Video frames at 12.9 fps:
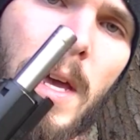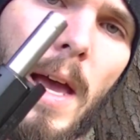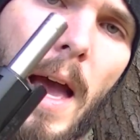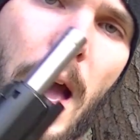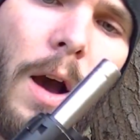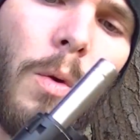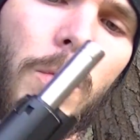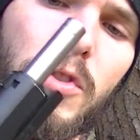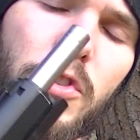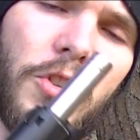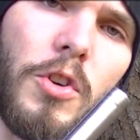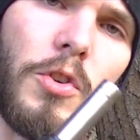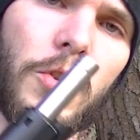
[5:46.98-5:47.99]
I would
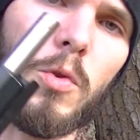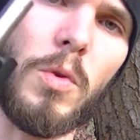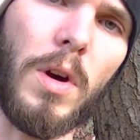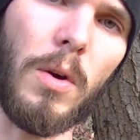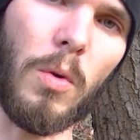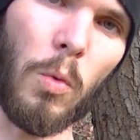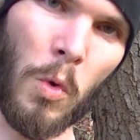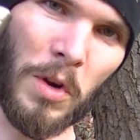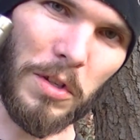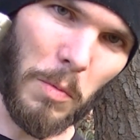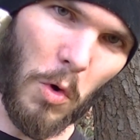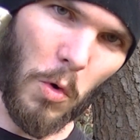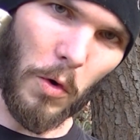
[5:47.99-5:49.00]
show you
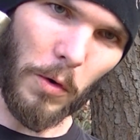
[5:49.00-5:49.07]
once more.